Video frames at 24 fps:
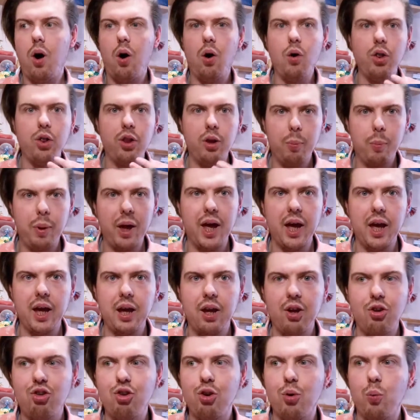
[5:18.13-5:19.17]
on the
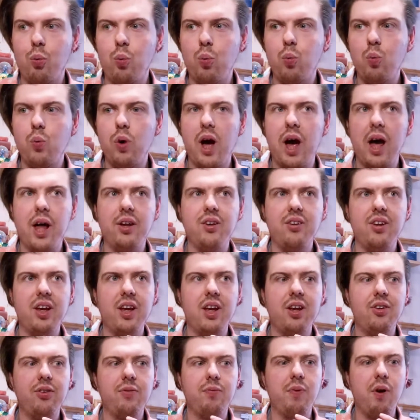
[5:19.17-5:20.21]
page and
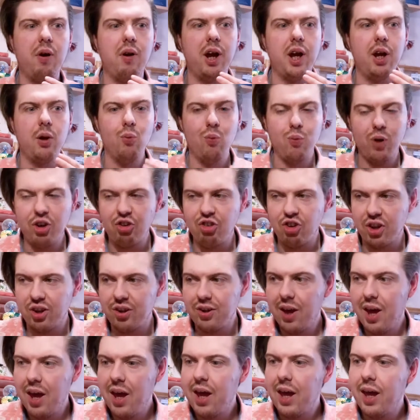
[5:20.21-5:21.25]
is very rigid.